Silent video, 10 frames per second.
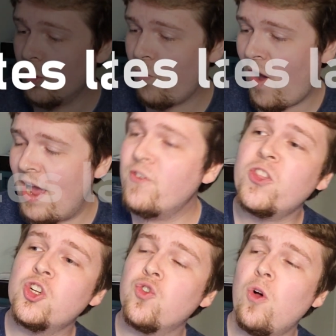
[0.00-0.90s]
arrive at
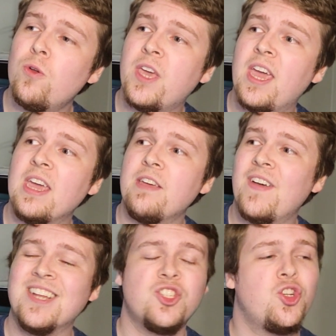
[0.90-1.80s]
the troll cave,
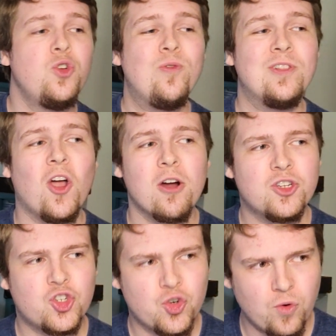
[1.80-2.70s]
and two
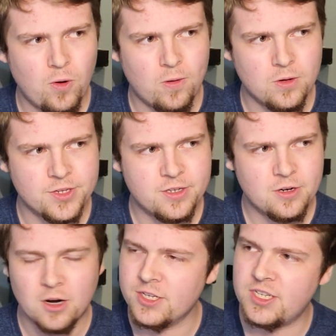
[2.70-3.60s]
large trolls
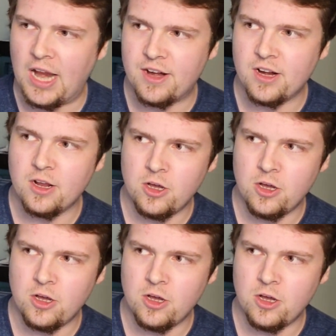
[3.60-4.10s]
are standing